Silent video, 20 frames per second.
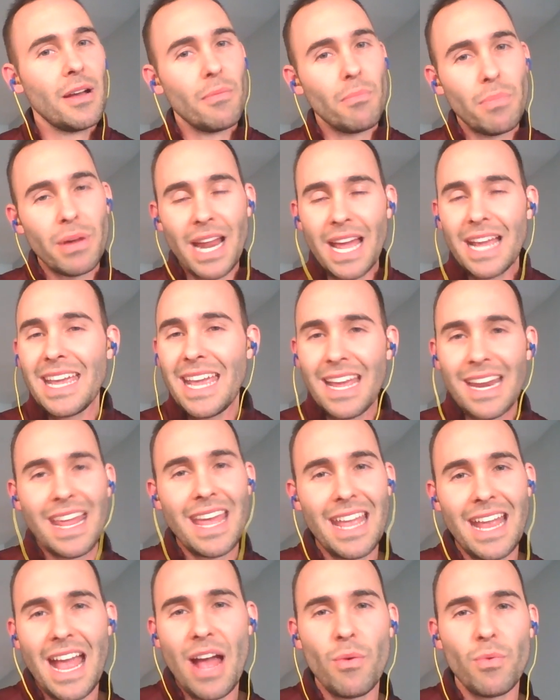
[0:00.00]
but I can't
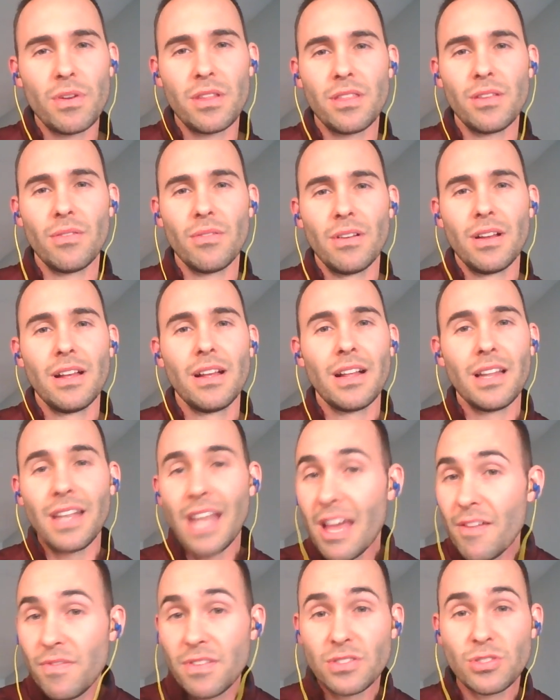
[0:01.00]
hang out with you.
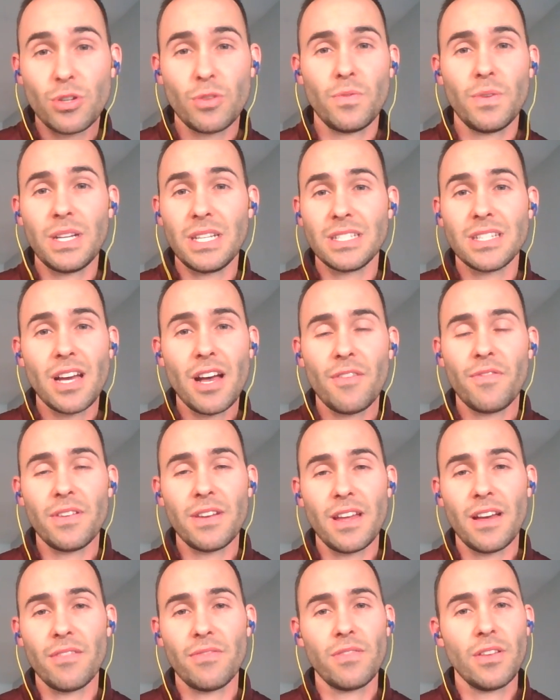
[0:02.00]
Life is already tough
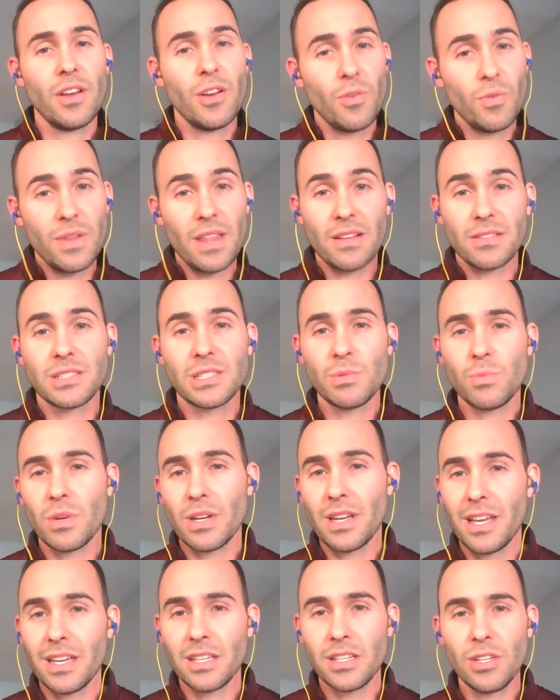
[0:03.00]
enough without someone
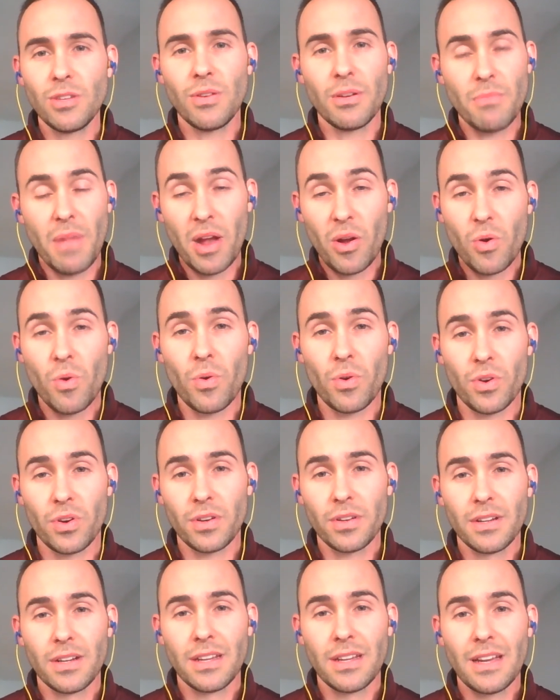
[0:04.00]
like you in my corner.
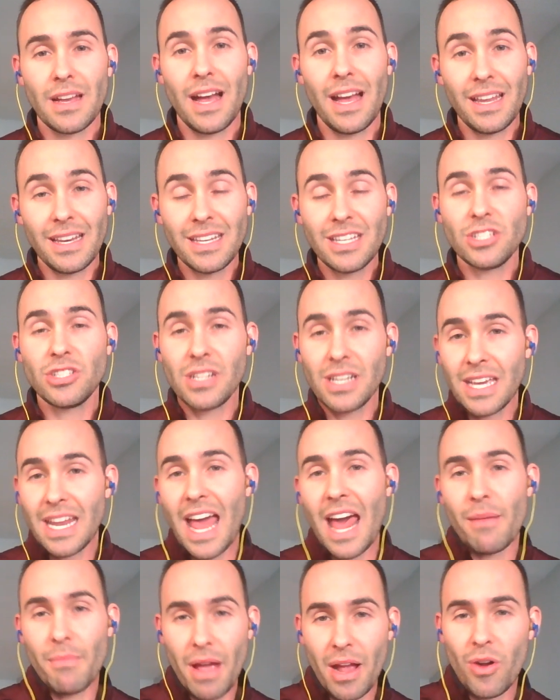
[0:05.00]
I need you to get
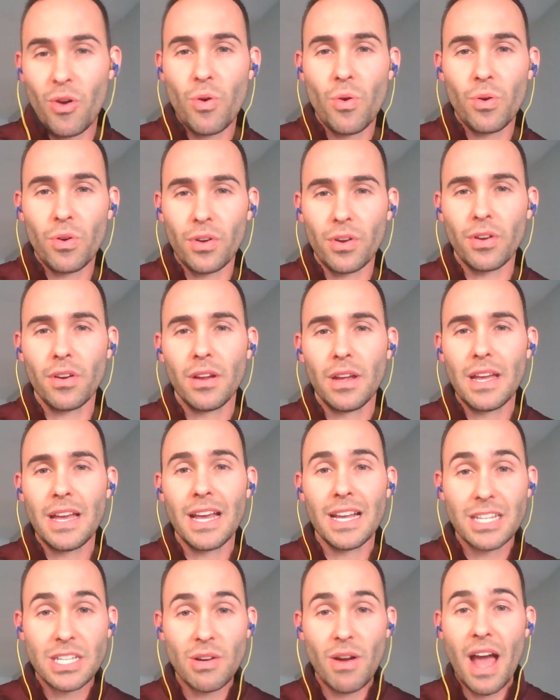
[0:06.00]
out of my corner
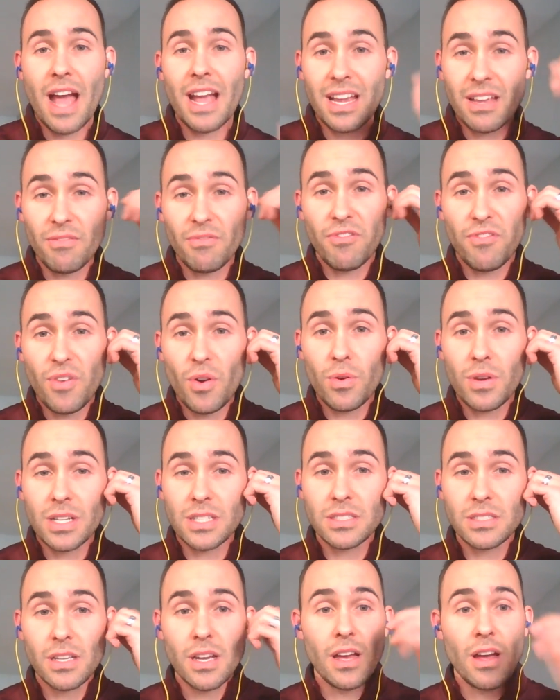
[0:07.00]
until I can
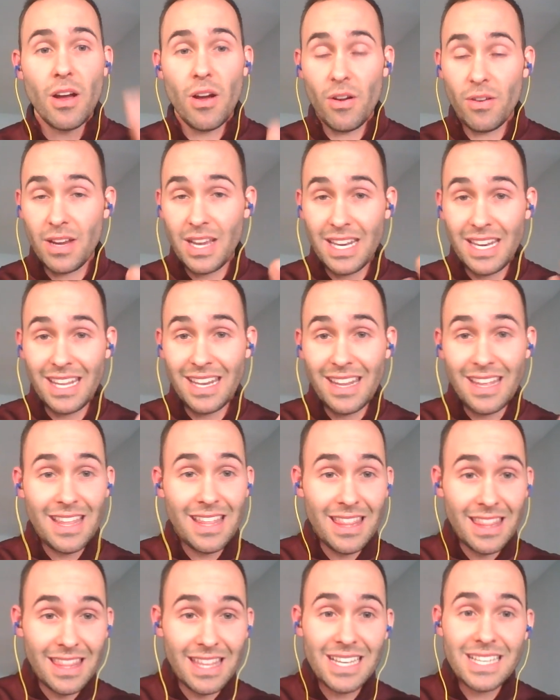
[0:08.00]
focus on getting
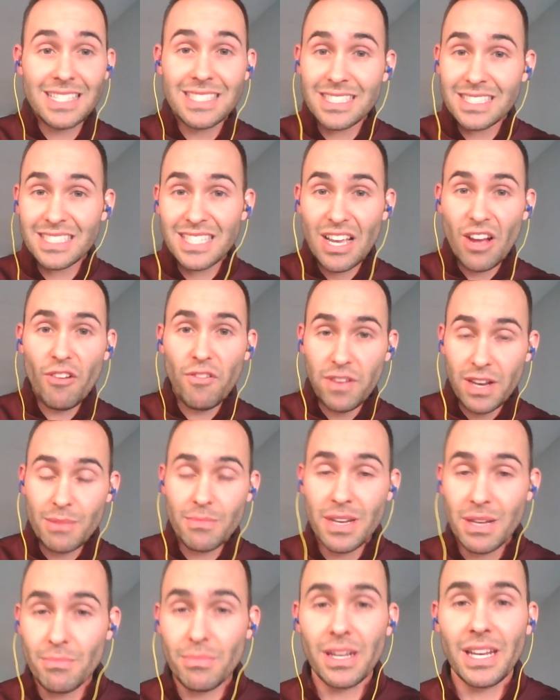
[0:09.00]
these
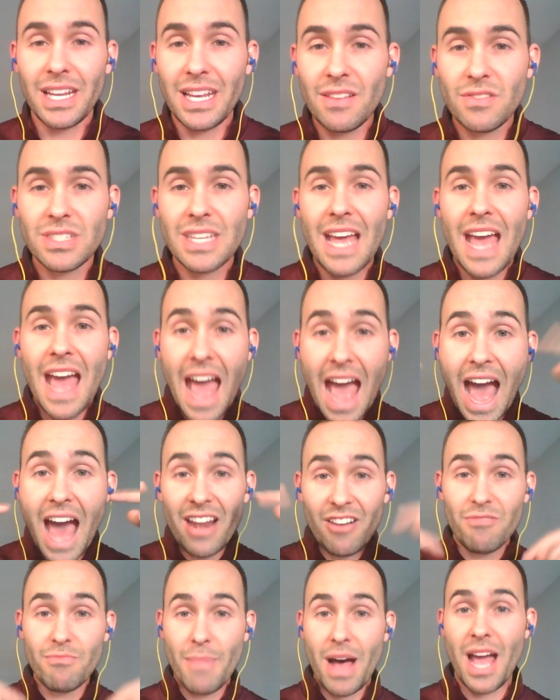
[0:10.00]
self-limiting beliefs out
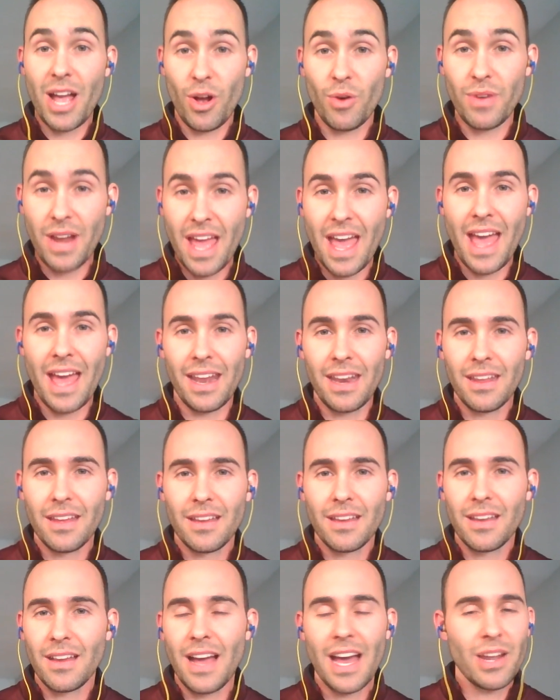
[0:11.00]
of my own head.
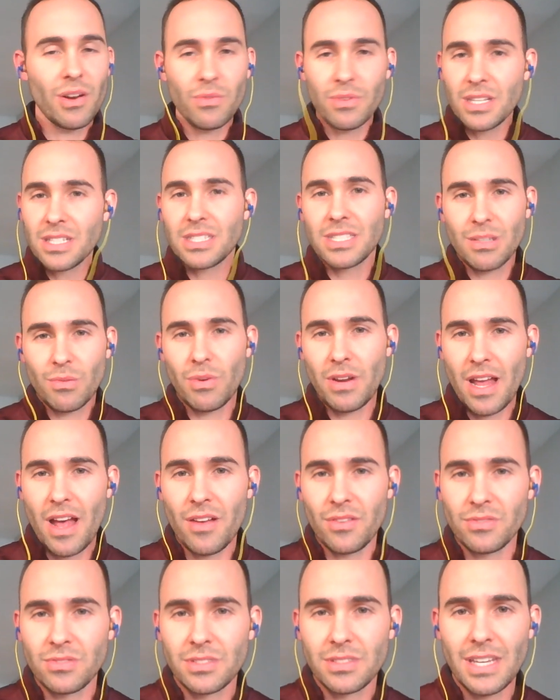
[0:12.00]
I don't need someone
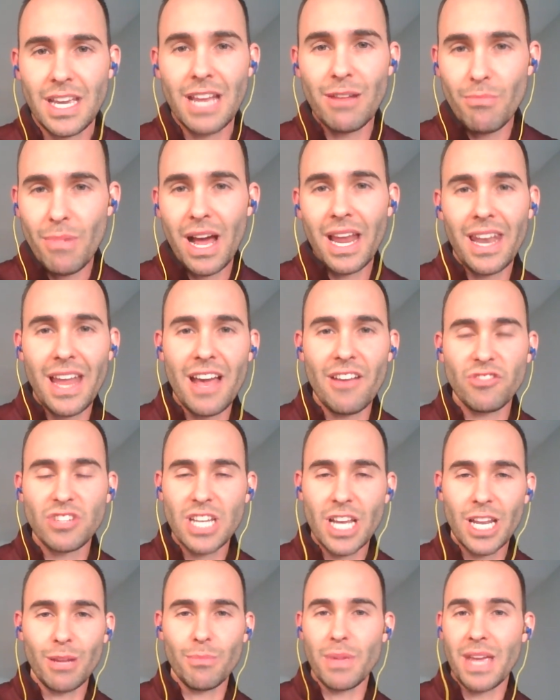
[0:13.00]
else in my life
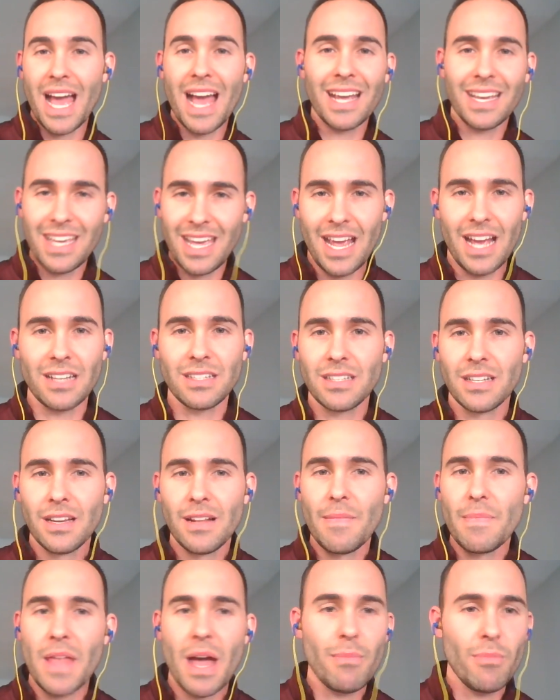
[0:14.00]
telling me I can't.
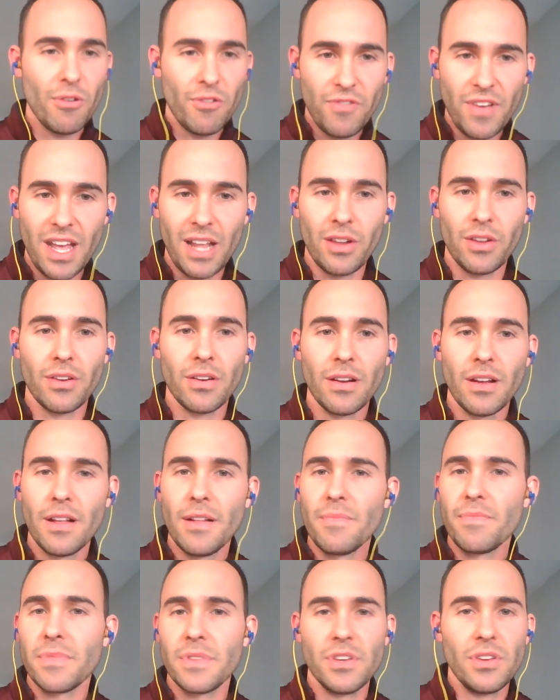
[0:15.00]
I'm a failure,
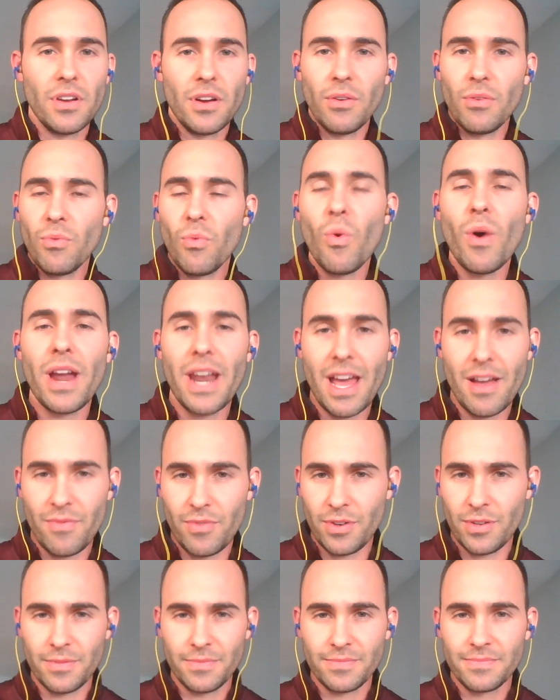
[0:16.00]
you know, whatever.